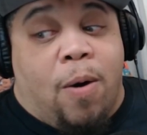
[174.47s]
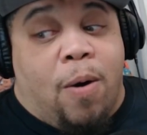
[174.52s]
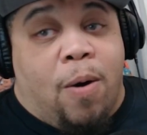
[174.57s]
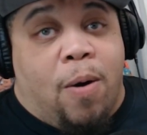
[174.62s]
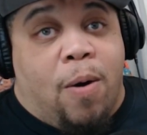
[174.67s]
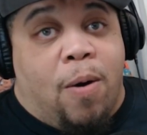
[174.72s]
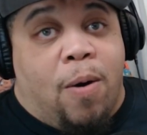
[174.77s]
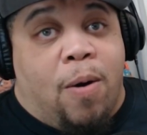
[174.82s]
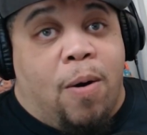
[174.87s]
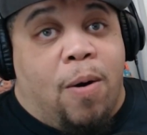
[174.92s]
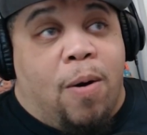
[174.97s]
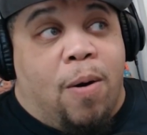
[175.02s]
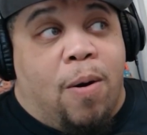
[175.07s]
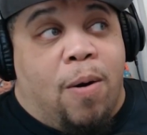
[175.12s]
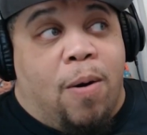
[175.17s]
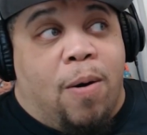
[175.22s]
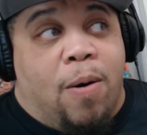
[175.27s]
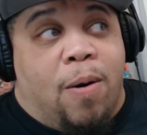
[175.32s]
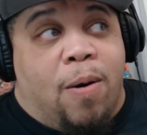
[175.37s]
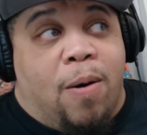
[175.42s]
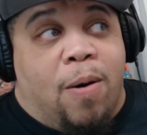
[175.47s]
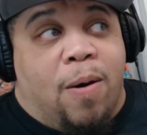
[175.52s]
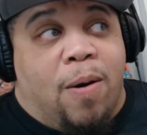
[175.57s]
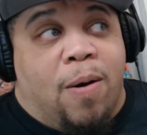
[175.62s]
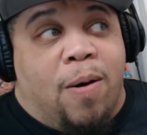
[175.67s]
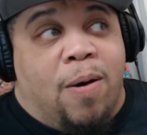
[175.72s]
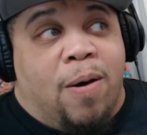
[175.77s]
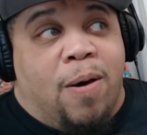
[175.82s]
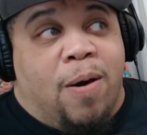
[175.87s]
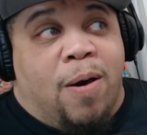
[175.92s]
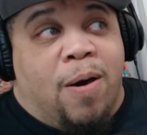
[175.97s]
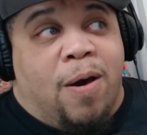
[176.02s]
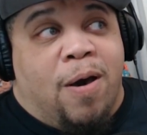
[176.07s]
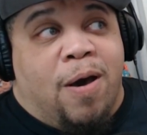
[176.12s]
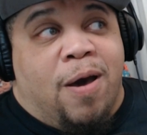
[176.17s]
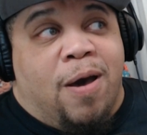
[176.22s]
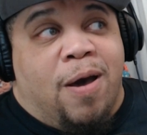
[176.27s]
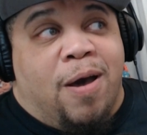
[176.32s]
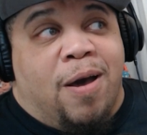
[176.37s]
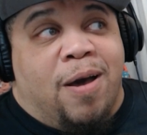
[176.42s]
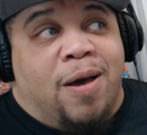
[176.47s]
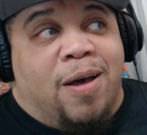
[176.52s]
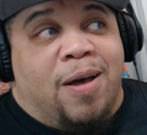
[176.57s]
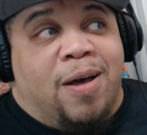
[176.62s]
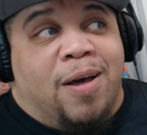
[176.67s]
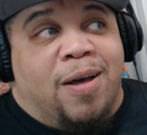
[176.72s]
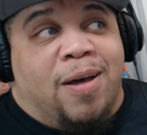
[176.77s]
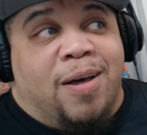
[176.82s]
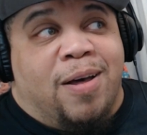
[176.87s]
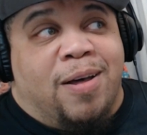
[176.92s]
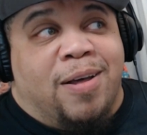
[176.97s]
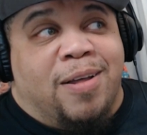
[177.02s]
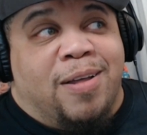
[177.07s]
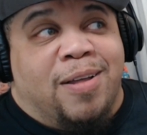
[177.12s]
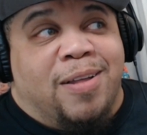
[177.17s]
(no one is talking)